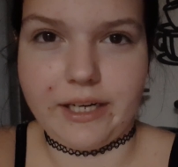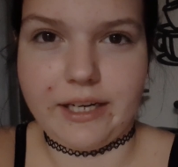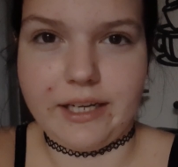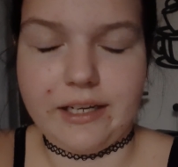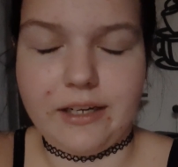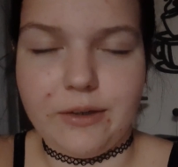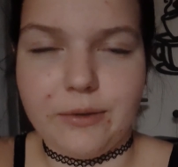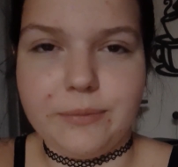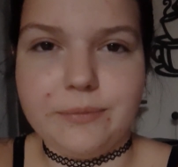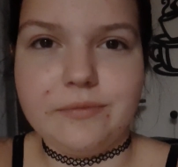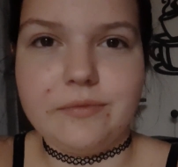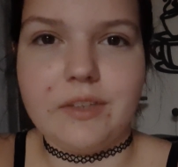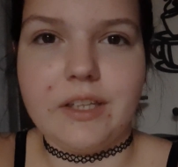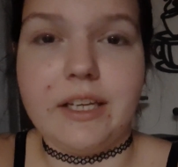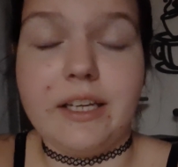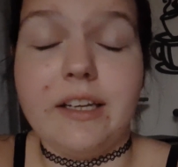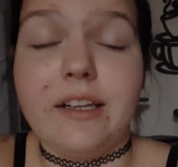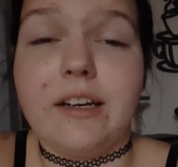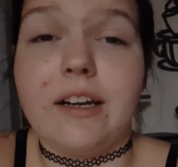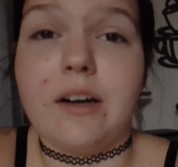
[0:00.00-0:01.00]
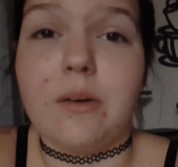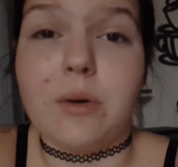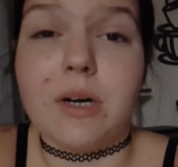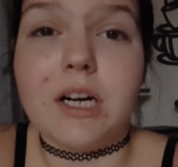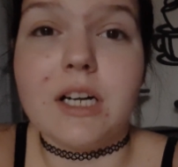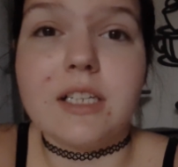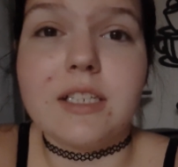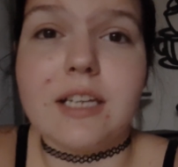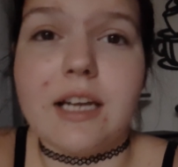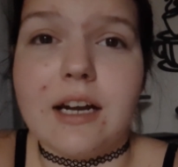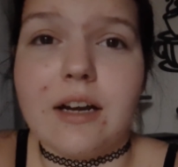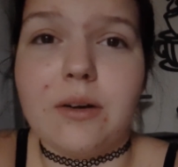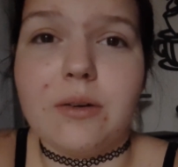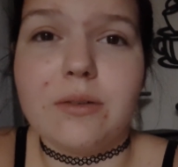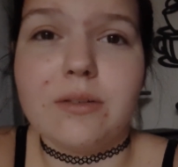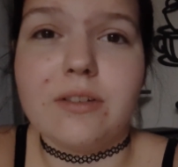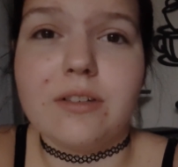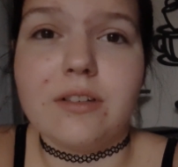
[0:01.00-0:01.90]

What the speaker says: now, and I walked out